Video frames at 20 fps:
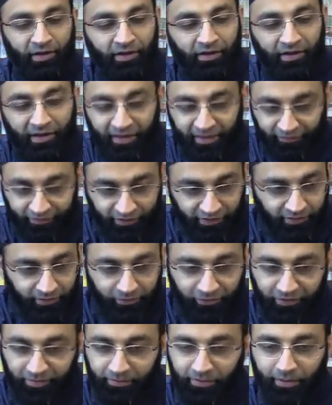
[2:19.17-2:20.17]
uh, I have seen
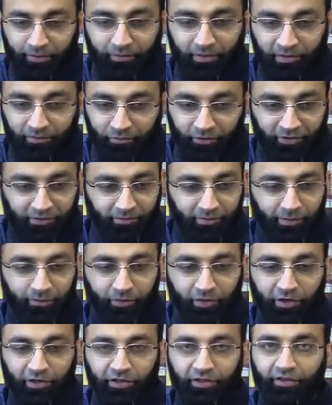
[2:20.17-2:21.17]
a Muslim com in Muslim
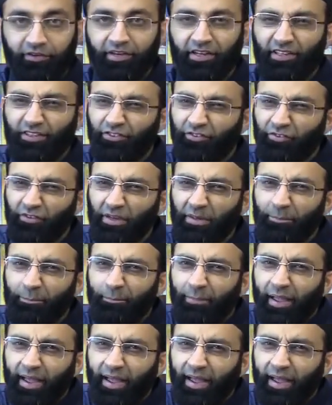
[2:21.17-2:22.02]
community there are extreme